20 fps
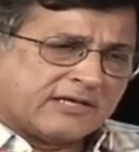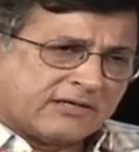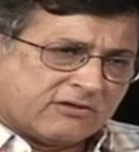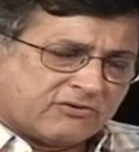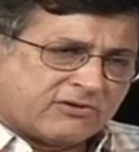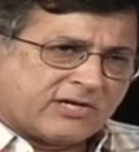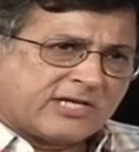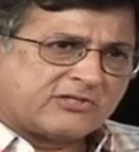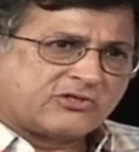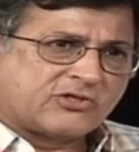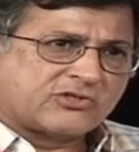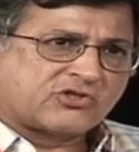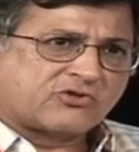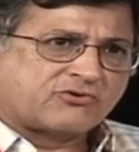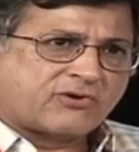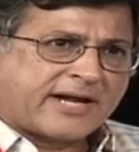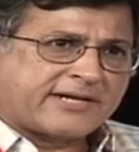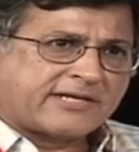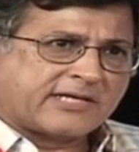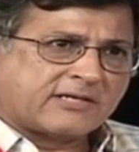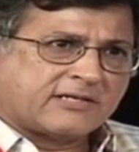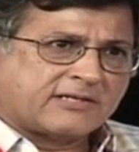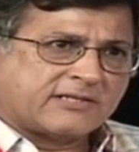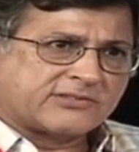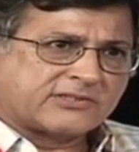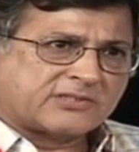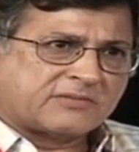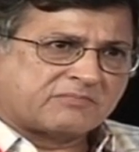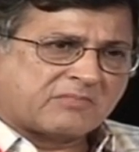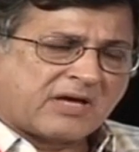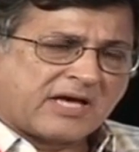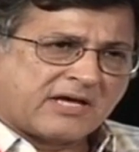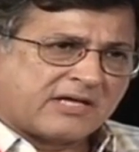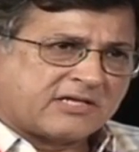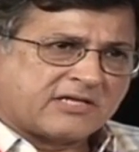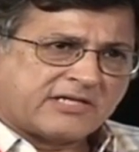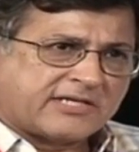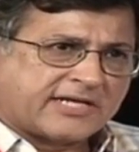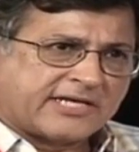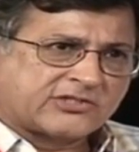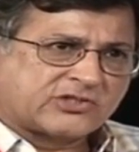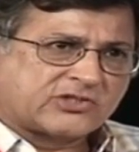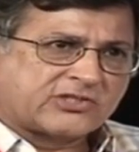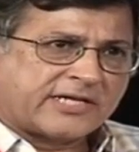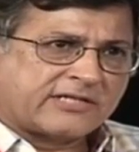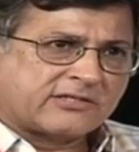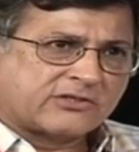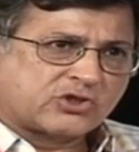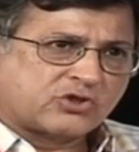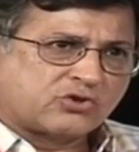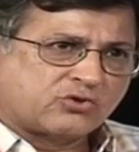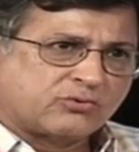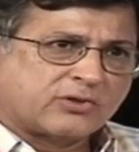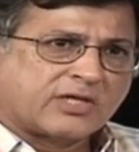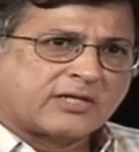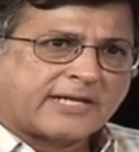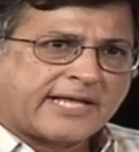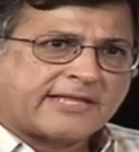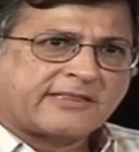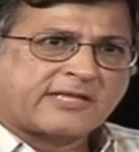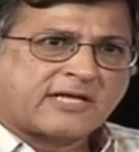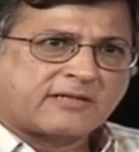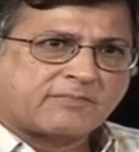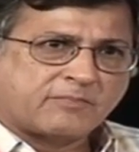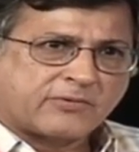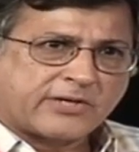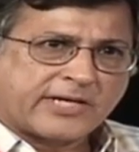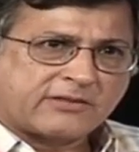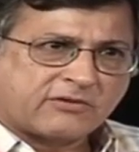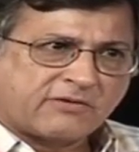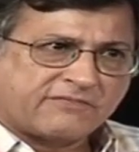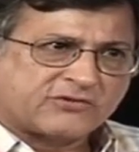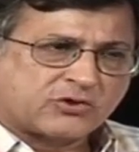religious radicalism, and it extends through the length and breadth of